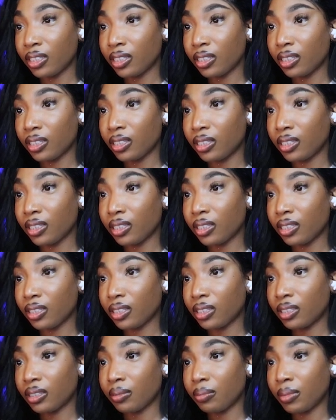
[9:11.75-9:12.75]

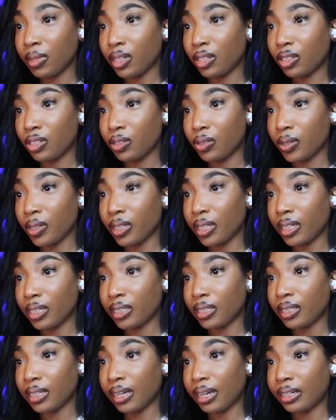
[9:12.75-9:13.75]
Just make sure
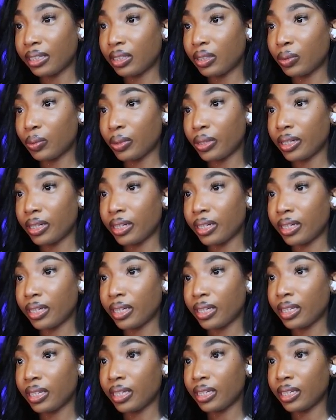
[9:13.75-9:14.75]
that's where it
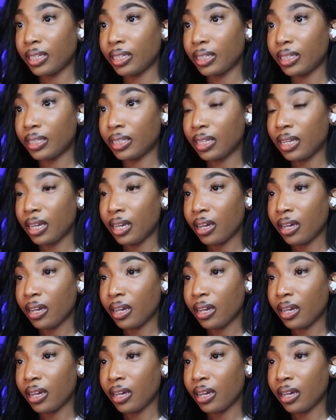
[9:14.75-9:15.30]
is.